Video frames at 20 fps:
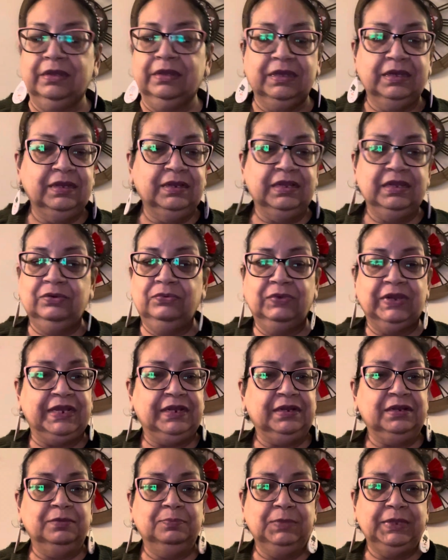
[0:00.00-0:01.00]
And then
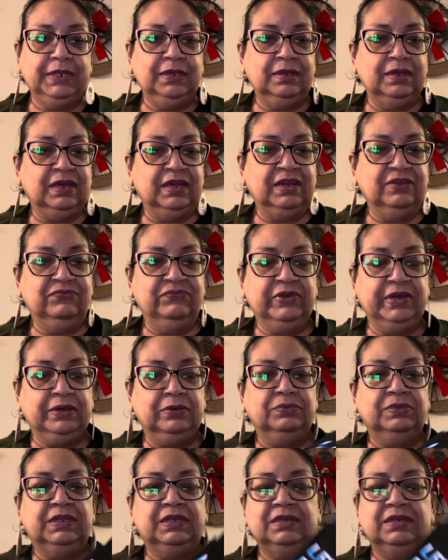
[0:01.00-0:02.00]
randomly, I
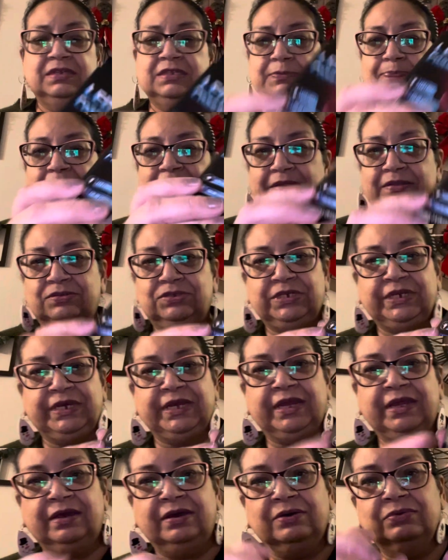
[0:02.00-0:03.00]
found this by the
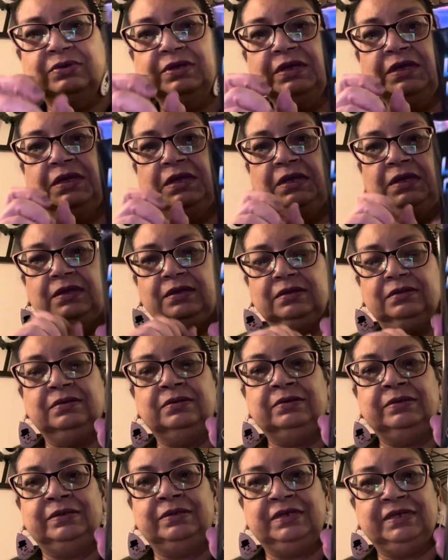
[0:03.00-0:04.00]
checkout.
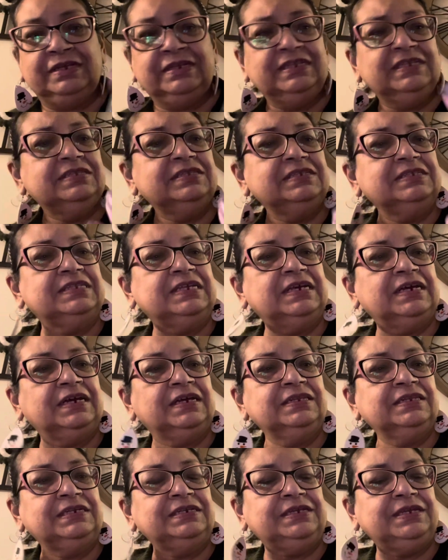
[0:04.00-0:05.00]
And this is the
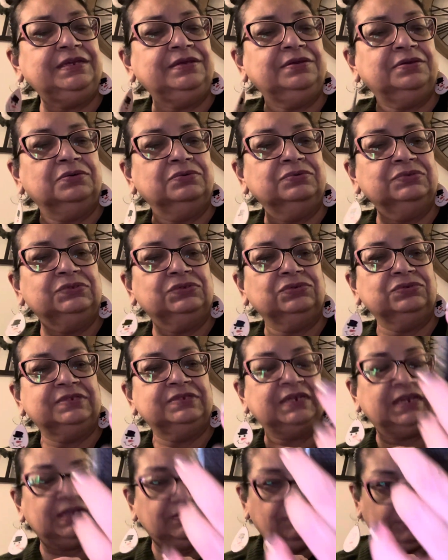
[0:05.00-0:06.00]
LED coasters
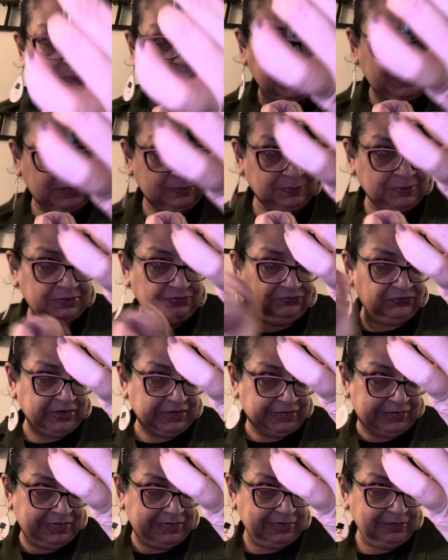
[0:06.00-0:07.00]
that everybody's been
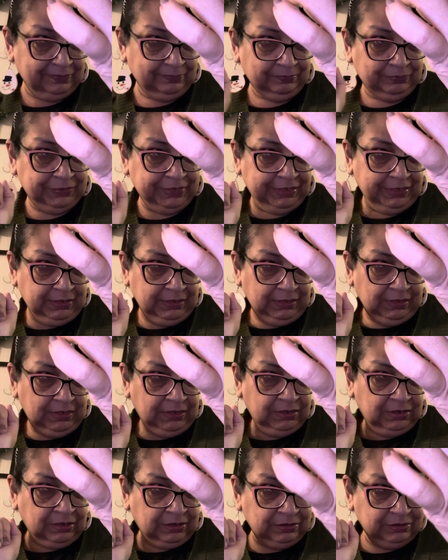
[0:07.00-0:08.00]
finding.
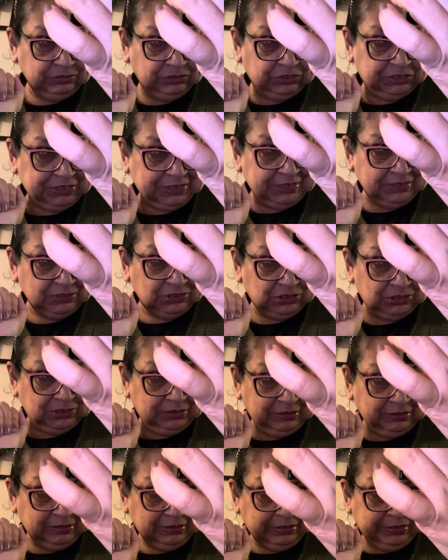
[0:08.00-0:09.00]
Color
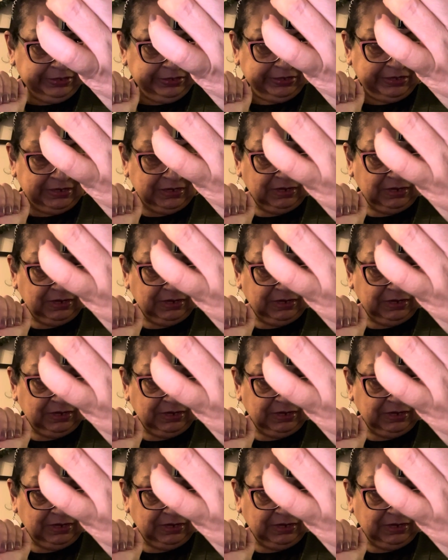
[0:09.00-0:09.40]
changing, and